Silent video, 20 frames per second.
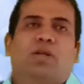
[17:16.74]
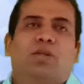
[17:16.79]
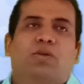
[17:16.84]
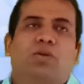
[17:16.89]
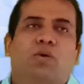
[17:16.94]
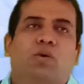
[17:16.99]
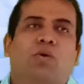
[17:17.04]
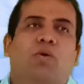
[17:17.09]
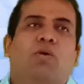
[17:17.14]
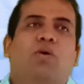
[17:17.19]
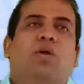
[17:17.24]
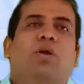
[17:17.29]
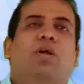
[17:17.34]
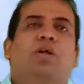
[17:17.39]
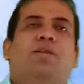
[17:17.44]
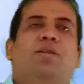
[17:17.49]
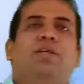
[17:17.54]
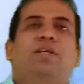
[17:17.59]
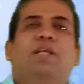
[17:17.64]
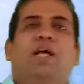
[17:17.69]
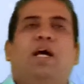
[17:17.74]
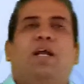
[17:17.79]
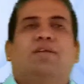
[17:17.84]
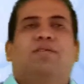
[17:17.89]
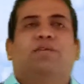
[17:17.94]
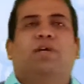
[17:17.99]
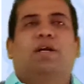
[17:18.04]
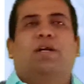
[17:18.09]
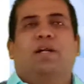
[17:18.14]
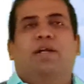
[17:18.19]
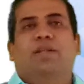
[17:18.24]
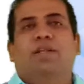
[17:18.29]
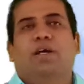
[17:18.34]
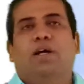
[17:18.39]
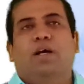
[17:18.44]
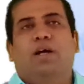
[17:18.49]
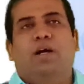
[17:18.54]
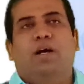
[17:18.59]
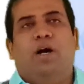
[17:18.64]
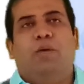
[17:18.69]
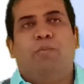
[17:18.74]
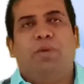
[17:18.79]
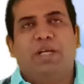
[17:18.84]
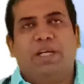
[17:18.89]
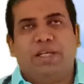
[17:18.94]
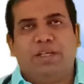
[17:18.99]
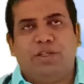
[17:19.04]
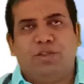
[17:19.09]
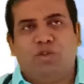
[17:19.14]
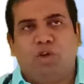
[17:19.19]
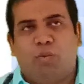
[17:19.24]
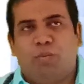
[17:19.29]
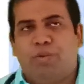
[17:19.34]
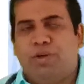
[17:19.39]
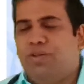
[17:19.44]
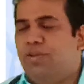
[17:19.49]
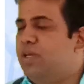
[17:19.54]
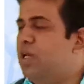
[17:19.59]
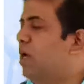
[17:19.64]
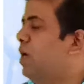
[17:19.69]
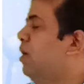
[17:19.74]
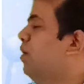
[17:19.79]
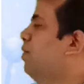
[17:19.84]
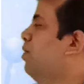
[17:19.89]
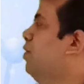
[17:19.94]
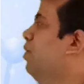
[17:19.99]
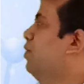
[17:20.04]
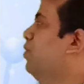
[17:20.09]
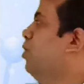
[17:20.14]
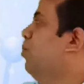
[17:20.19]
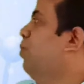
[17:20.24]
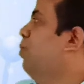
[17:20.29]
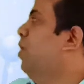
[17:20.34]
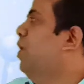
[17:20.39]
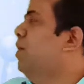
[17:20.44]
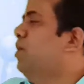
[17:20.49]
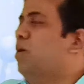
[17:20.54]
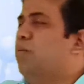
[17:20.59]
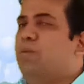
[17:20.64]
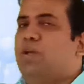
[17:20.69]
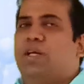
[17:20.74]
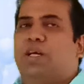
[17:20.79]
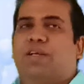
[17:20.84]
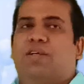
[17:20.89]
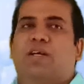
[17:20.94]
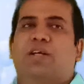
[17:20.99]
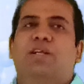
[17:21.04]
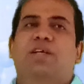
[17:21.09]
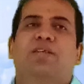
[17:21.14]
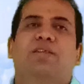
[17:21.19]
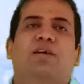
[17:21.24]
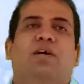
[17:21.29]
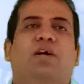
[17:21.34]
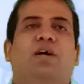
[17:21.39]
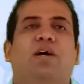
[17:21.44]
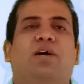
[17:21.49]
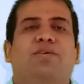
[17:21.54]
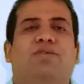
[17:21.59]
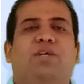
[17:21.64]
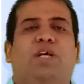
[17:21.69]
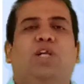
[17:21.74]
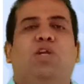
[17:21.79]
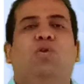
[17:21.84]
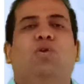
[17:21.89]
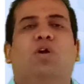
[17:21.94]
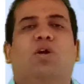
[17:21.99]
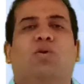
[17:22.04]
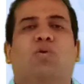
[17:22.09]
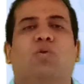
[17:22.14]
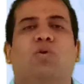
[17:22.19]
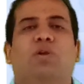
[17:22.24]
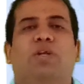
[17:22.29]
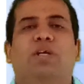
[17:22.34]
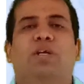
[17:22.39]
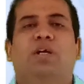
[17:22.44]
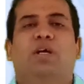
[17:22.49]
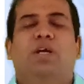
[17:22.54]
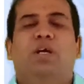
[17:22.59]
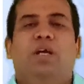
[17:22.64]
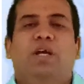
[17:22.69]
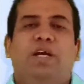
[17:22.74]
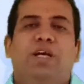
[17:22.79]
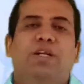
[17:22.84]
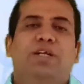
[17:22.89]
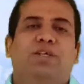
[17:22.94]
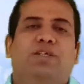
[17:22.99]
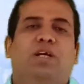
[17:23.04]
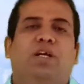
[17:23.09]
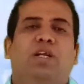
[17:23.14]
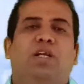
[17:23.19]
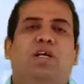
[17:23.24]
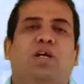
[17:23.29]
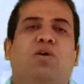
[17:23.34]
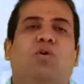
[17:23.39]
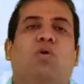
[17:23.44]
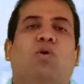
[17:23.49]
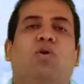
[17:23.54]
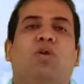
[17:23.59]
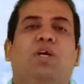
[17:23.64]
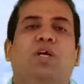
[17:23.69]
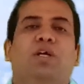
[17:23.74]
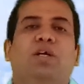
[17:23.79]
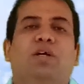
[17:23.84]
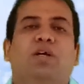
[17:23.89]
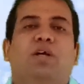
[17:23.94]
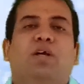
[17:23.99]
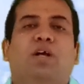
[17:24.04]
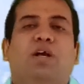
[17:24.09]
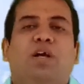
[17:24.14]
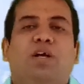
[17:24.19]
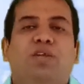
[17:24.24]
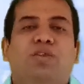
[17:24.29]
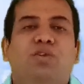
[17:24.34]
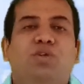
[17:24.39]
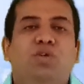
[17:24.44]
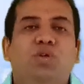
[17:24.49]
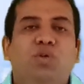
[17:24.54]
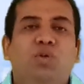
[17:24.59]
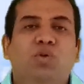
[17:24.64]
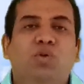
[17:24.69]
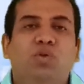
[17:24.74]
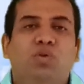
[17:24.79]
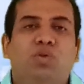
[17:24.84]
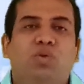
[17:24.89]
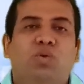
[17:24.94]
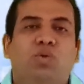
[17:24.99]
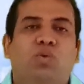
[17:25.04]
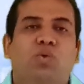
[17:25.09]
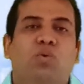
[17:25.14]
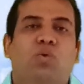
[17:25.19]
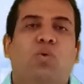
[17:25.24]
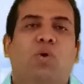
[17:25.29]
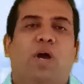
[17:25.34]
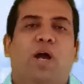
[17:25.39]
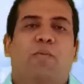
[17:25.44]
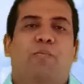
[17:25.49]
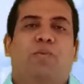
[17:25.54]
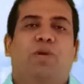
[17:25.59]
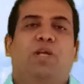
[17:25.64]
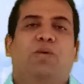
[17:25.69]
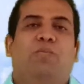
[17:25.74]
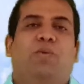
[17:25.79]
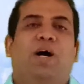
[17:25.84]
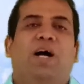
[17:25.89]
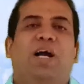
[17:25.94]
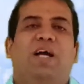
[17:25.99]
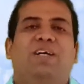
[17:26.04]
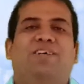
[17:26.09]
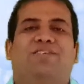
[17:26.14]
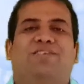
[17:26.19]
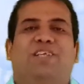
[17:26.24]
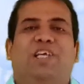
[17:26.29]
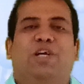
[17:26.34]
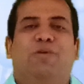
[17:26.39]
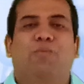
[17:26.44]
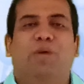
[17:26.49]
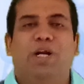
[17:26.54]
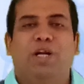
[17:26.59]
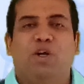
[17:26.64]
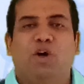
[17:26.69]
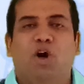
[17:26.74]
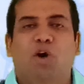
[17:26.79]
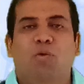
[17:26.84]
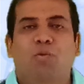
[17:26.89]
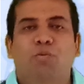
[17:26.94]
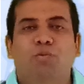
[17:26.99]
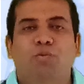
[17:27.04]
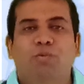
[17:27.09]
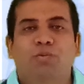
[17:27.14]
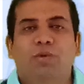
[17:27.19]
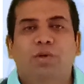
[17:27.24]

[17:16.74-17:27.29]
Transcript: So these are certain the applications of PCR. The first application is cellular cloning. Initially, cloning is used to amplify a segment of